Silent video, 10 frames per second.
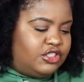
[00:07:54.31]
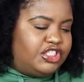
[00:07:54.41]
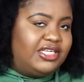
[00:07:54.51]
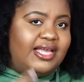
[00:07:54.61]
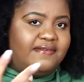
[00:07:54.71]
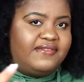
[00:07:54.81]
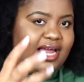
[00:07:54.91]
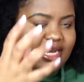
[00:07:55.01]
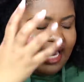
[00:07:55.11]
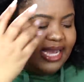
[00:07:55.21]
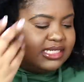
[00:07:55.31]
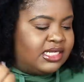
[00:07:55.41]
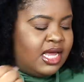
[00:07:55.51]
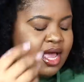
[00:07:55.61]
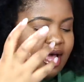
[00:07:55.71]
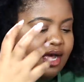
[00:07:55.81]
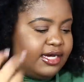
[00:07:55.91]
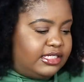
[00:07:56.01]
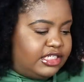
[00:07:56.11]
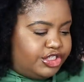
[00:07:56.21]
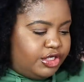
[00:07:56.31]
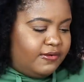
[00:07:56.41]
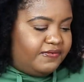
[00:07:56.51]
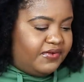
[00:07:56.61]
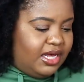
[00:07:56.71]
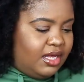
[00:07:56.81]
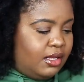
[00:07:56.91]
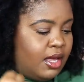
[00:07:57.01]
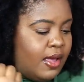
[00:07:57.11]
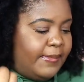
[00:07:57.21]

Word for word: just to give that nice conditioner feel.